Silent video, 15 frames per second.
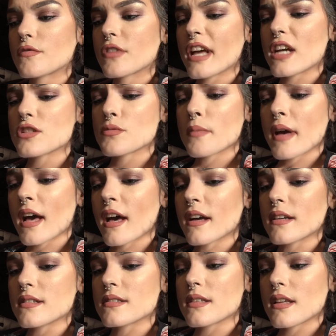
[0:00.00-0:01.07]

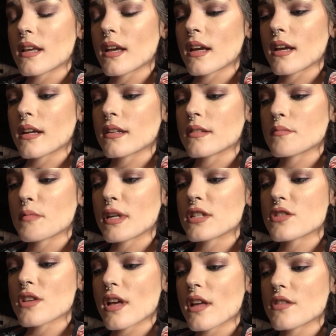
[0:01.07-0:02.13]
flashbacks and
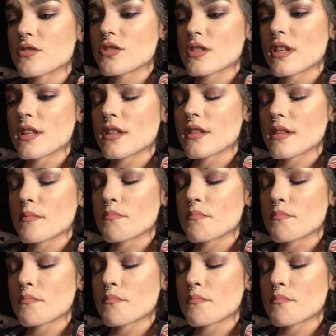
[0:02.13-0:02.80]
mental health eh,